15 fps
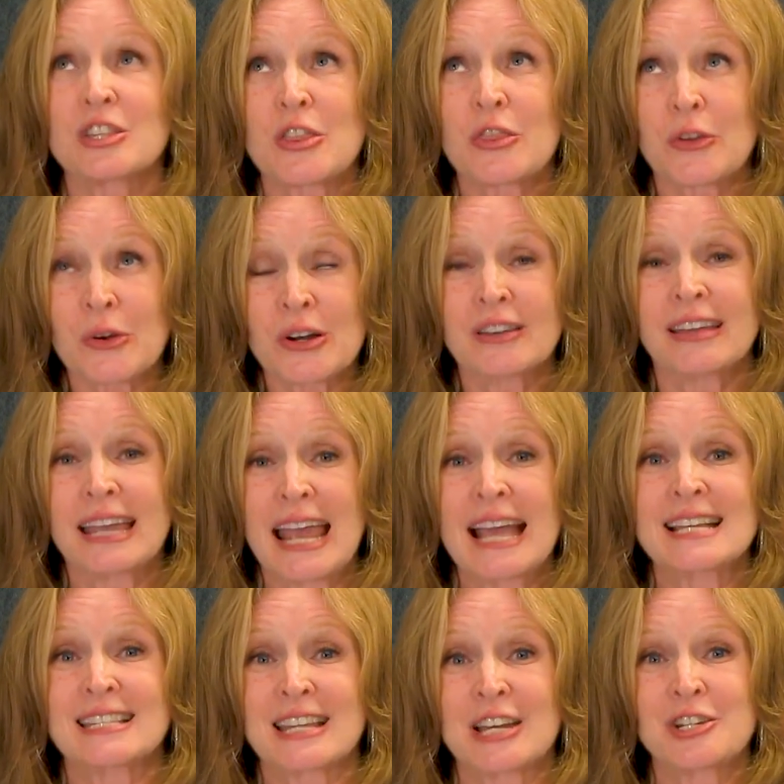thoroughly
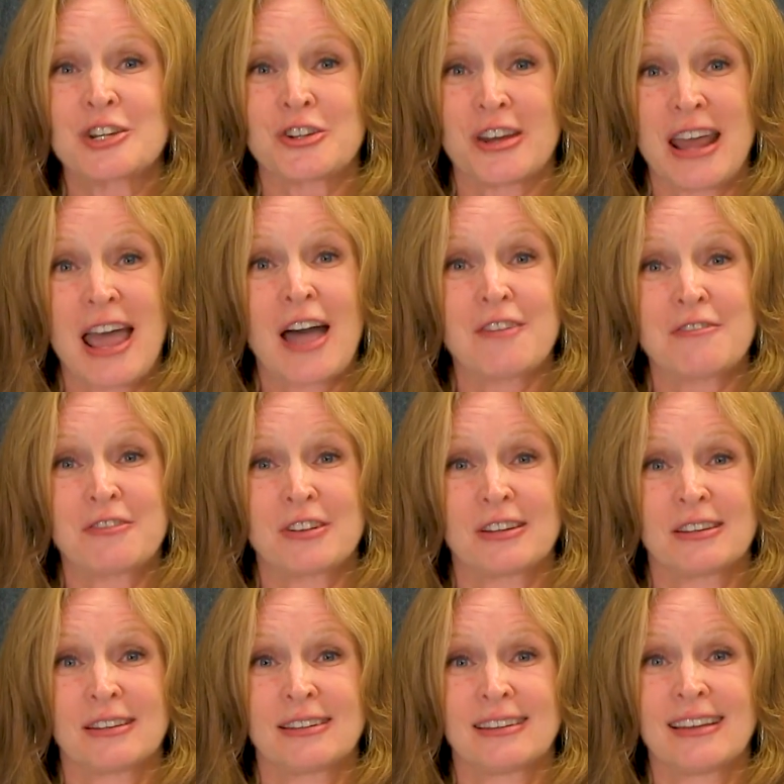as I should have.
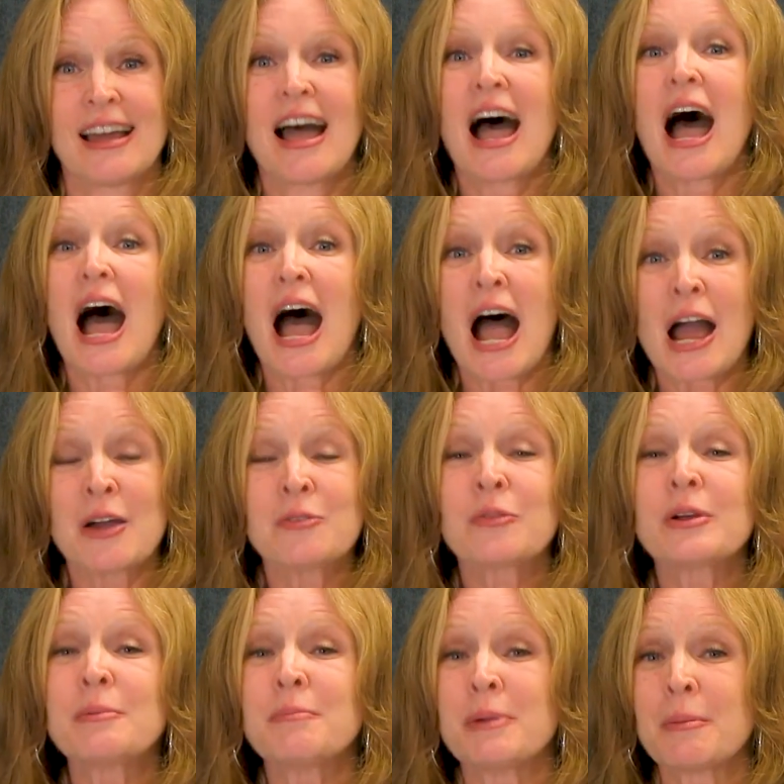I
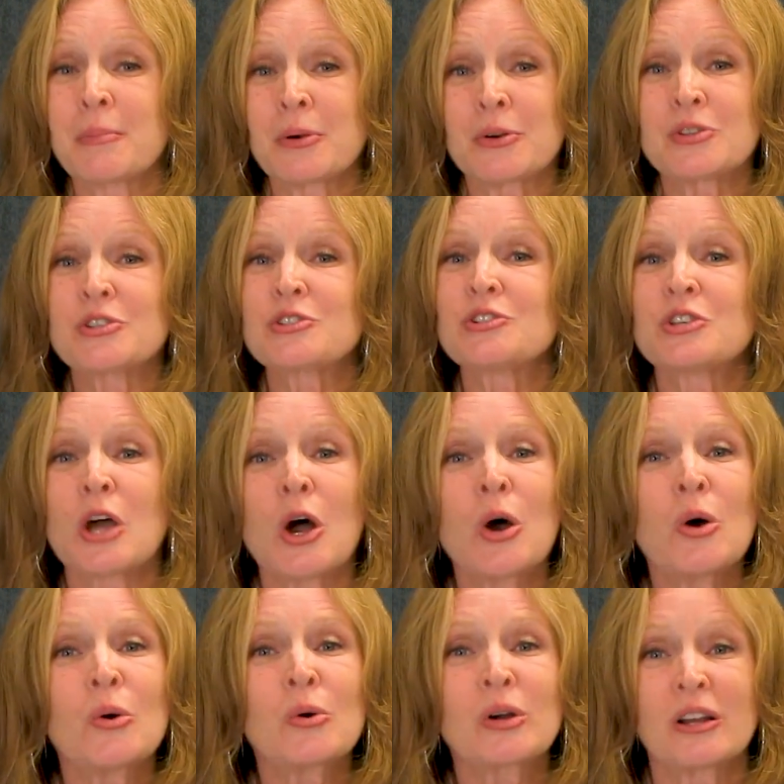remember
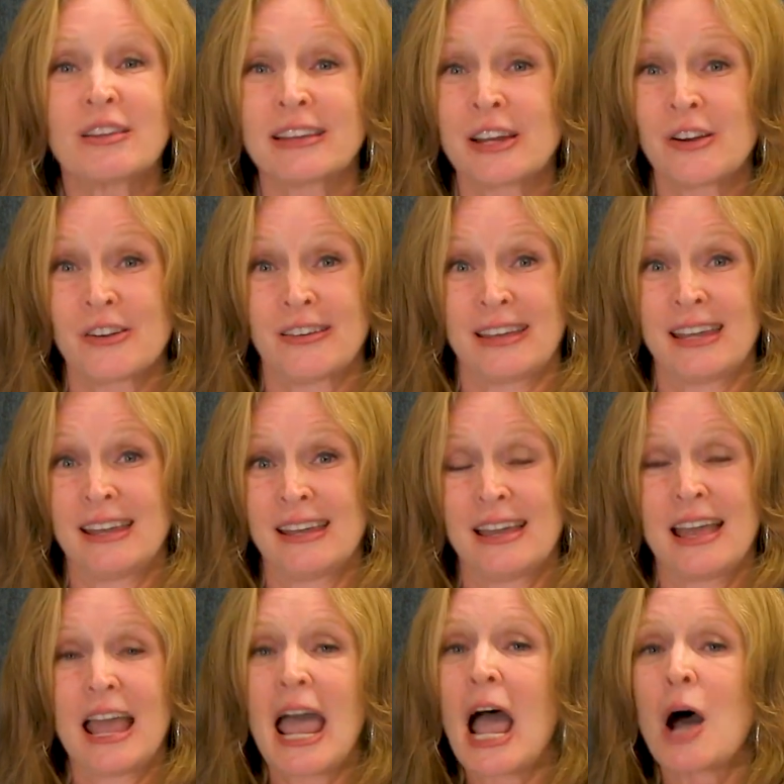so clearly
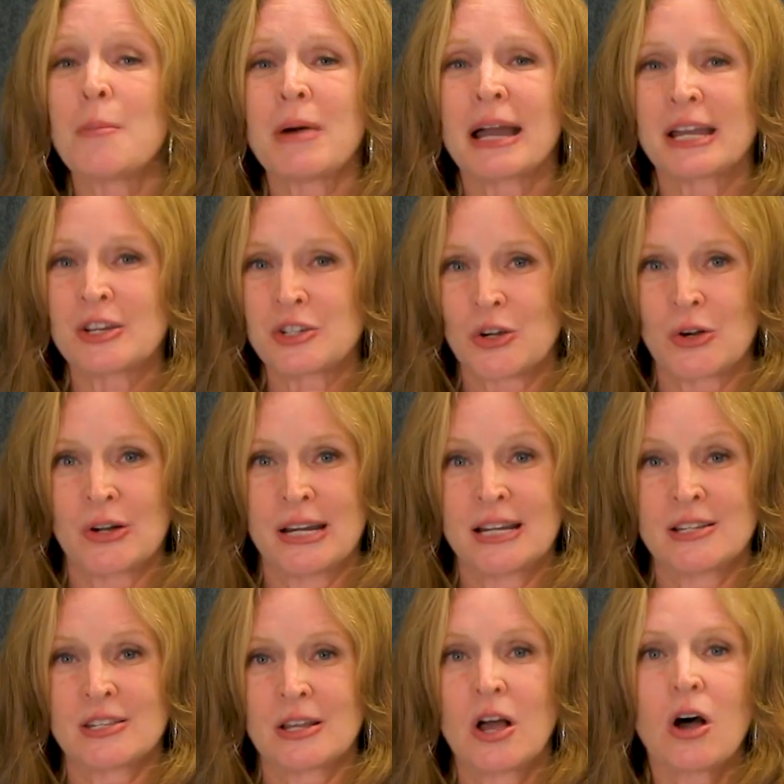how my
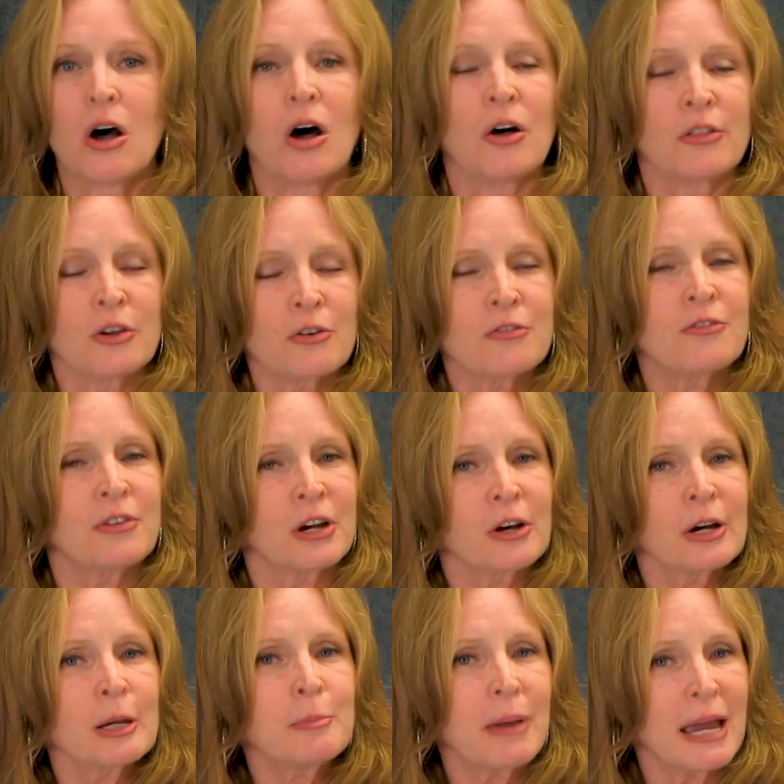attorneys, although
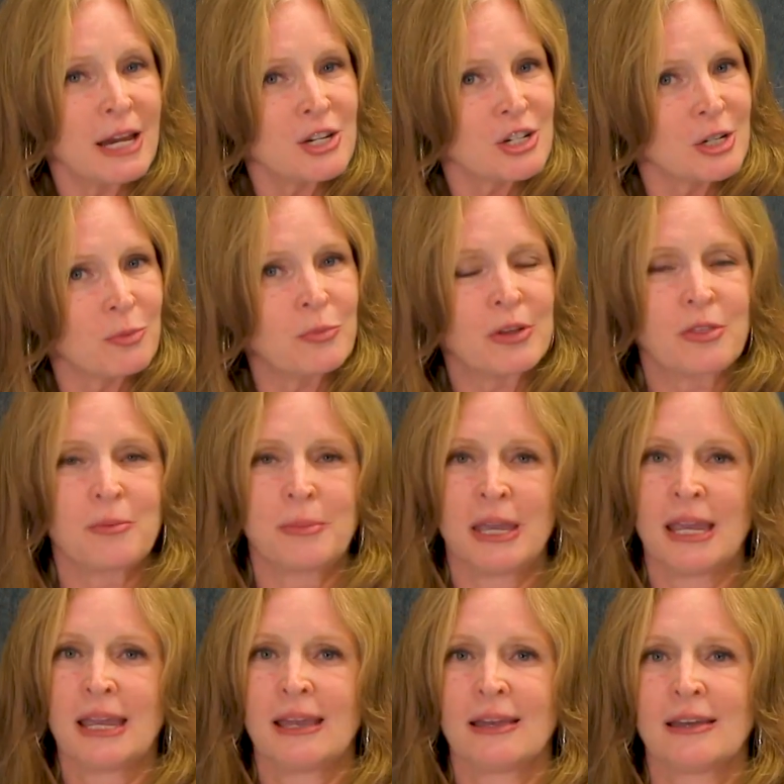very patient with
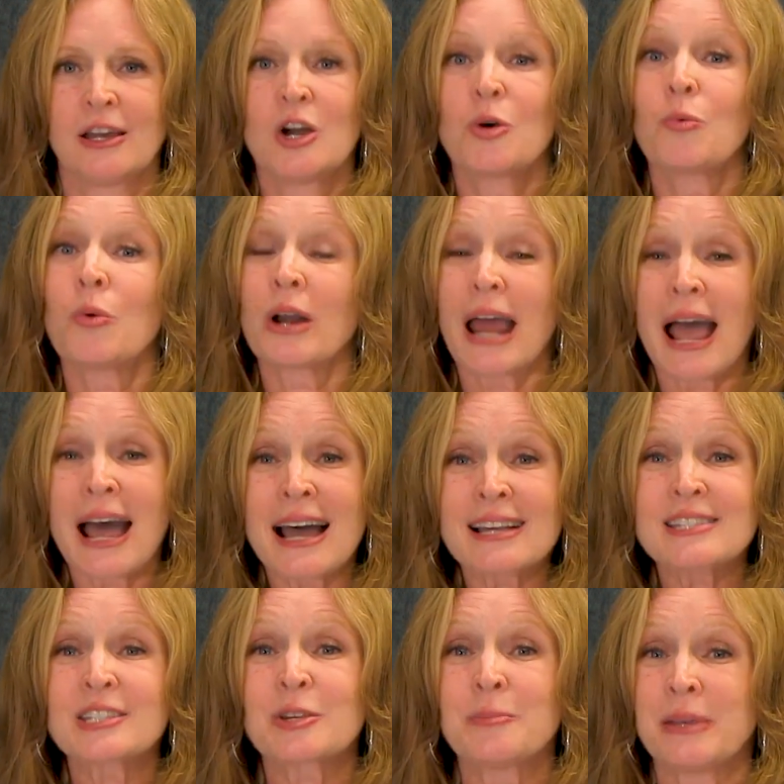me, would
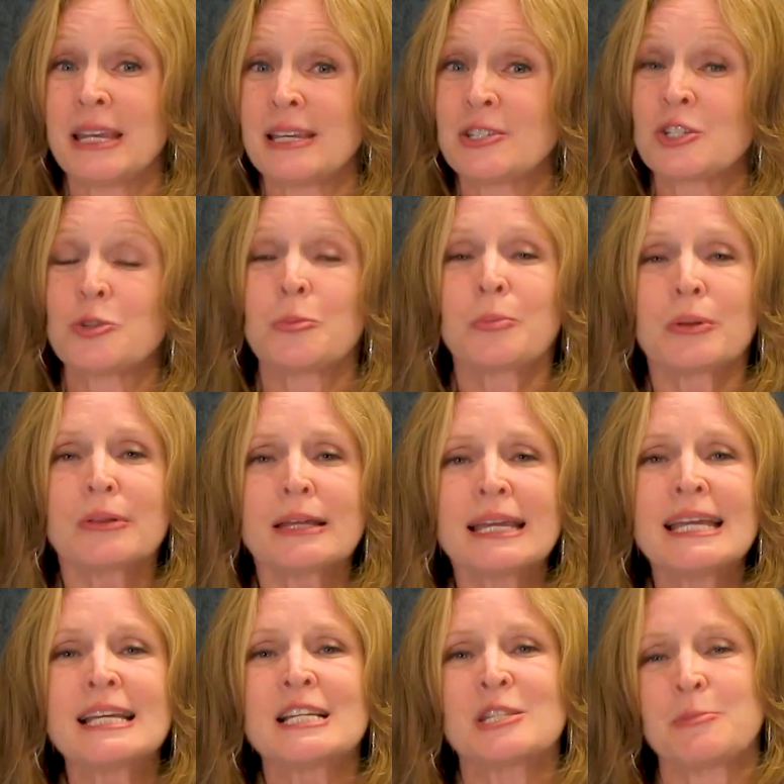ask me to
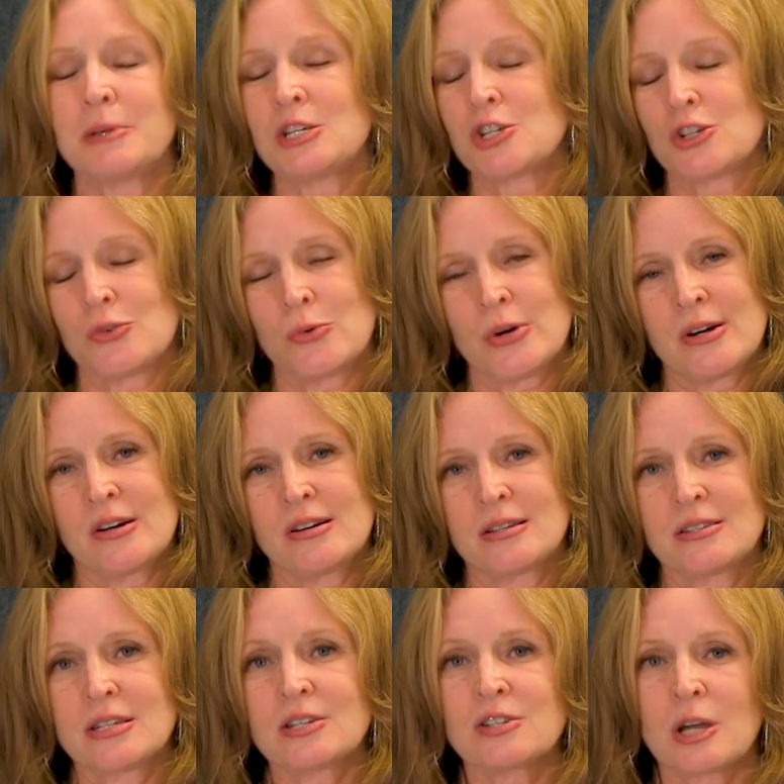please be sure
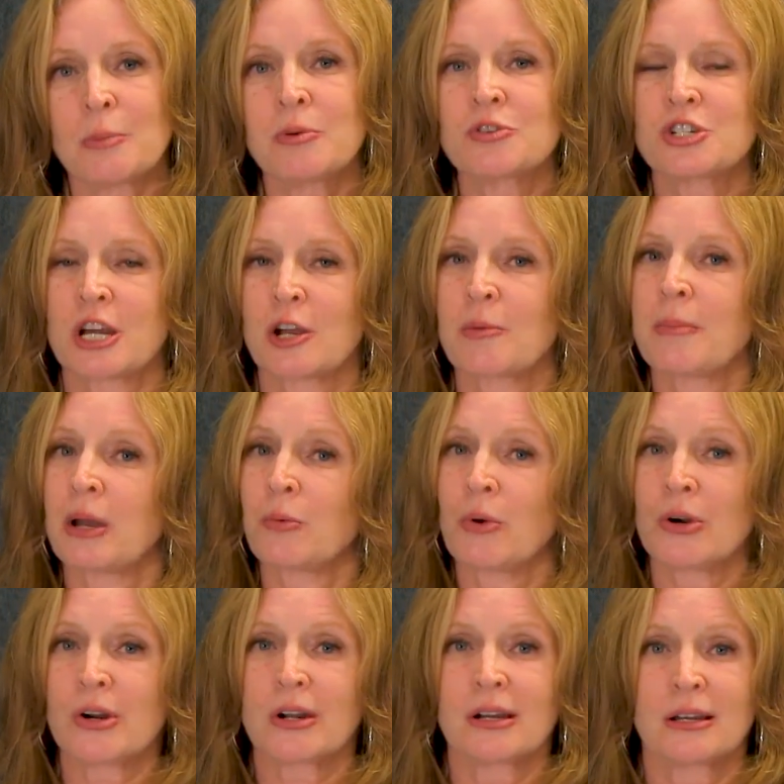to double check my
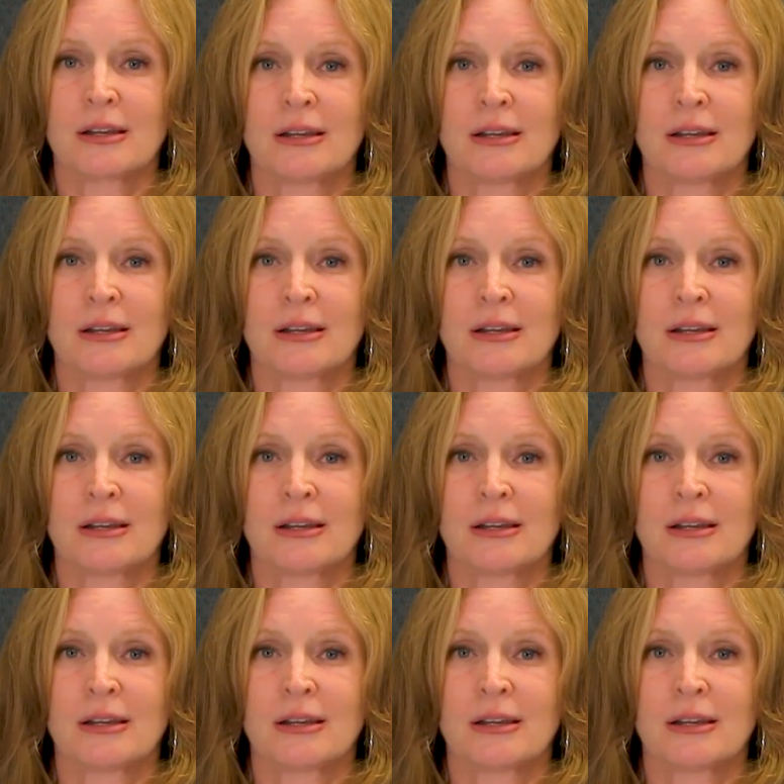work.